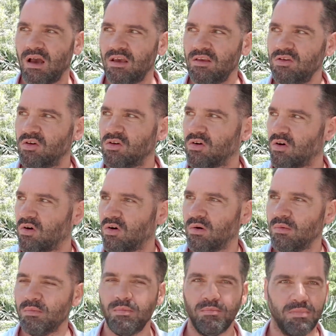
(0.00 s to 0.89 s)
you
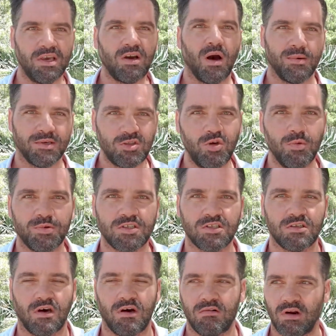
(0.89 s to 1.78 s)
know, become a
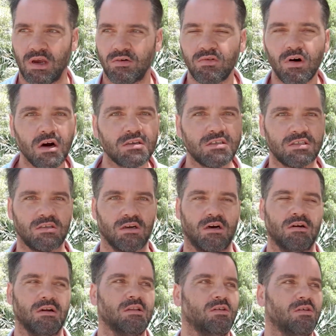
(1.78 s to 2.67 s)
superstar, a rock
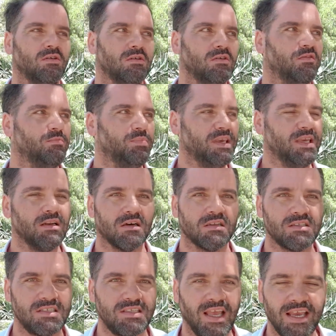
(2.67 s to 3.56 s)
star, and you've been
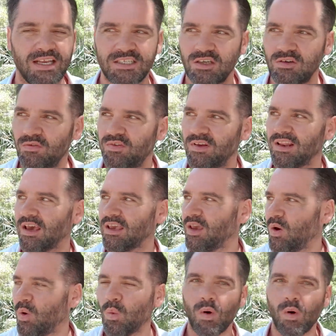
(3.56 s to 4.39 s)
on stage and you feel like,